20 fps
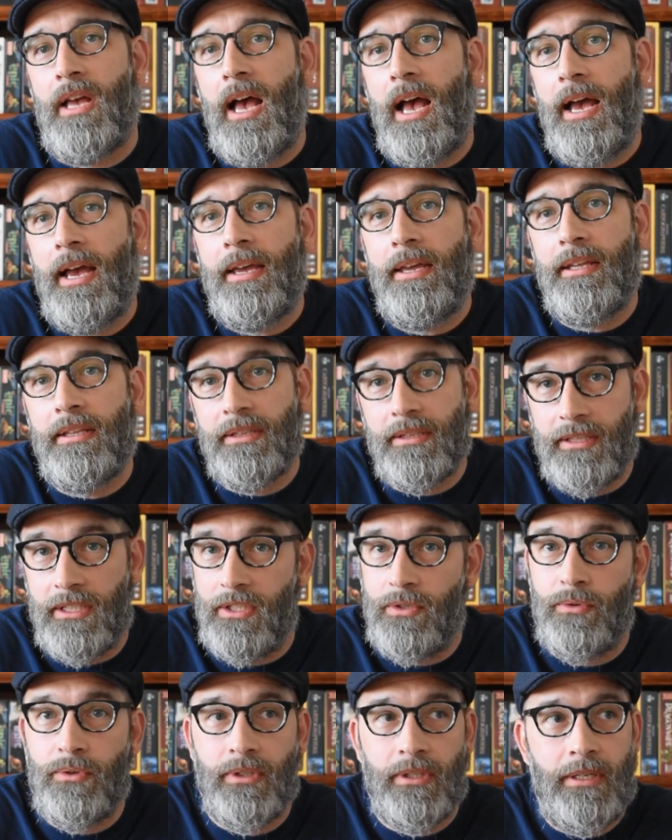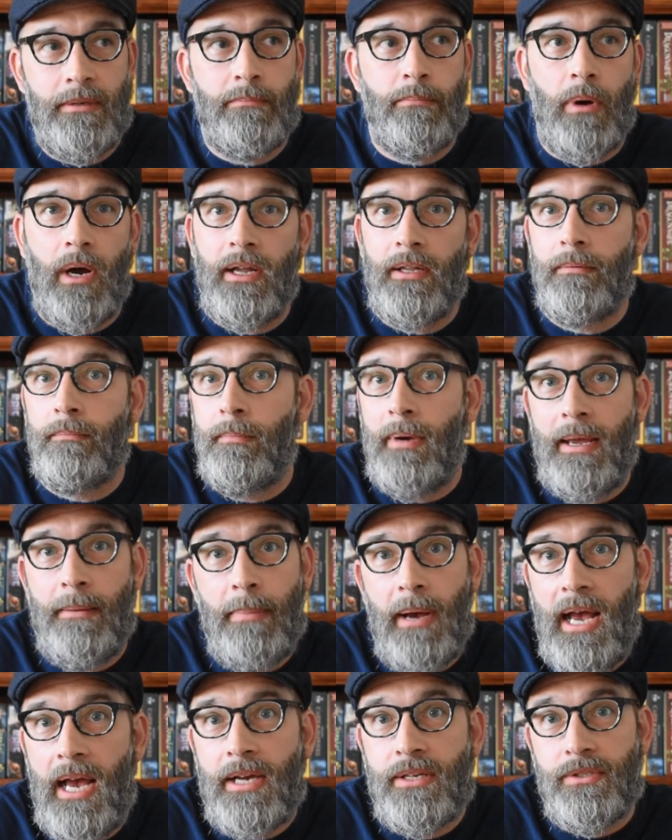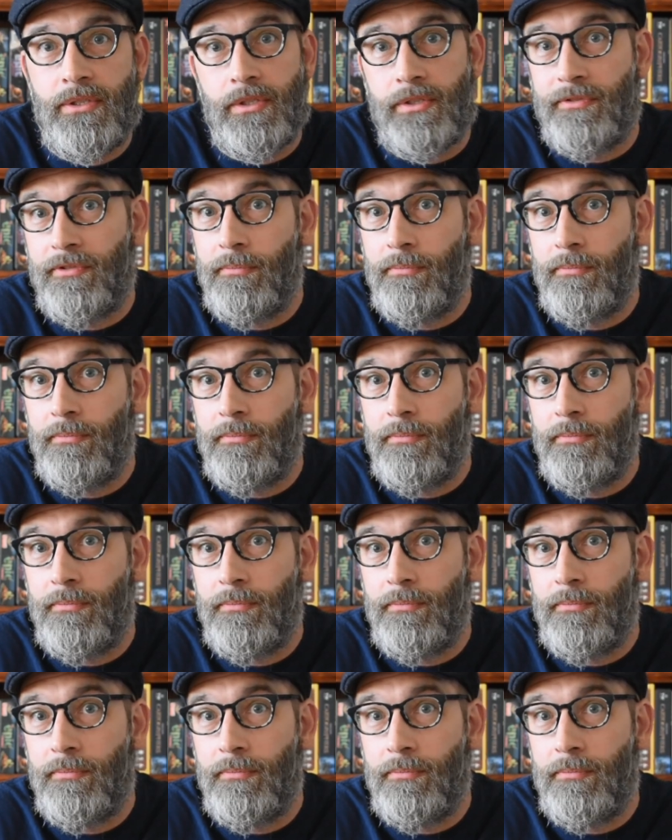I literally bought my boxes